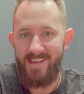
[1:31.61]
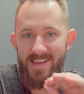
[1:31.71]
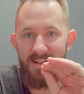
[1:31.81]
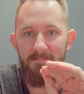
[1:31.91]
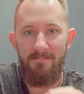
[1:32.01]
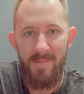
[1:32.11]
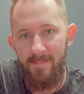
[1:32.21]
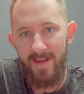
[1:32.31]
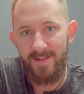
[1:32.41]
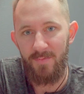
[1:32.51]
He had
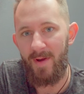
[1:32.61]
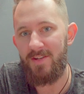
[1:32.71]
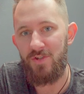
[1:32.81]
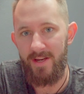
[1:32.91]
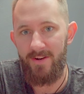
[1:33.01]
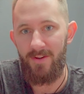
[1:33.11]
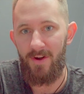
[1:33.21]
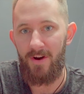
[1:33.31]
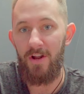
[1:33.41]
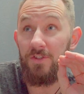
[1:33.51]
mimicked my channel
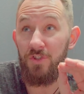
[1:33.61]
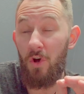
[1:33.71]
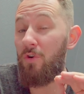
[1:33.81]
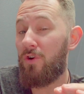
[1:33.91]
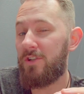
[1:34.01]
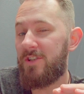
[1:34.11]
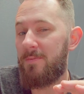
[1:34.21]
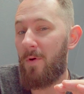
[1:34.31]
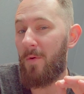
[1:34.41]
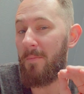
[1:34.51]
art so good to the
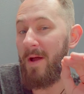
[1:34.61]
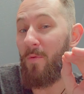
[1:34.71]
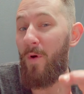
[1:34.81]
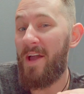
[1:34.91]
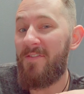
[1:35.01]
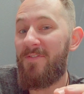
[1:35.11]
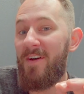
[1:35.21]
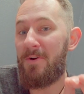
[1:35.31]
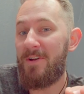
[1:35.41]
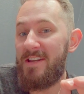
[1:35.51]
point where my wife
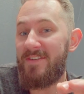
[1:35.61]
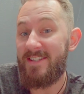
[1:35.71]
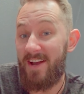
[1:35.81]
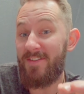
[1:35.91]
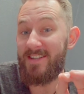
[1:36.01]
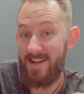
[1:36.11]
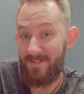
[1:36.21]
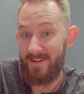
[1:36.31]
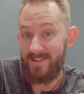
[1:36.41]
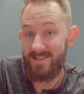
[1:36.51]
couldn't even tell the
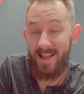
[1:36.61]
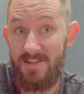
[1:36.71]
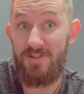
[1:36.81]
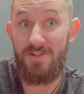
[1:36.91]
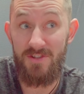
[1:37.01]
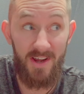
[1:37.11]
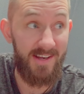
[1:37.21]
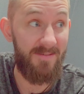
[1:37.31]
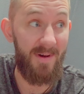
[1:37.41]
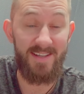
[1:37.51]
difference. He
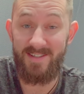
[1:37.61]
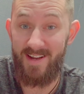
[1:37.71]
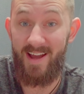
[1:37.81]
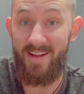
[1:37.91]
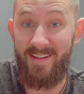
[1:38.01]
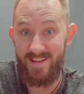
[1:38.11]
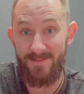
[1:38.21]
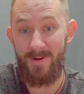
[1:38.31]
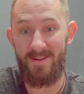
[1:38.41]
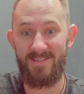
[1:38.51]
studied my style. That's
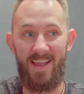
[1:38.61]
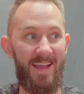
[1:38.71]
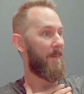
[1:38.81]
when I was like,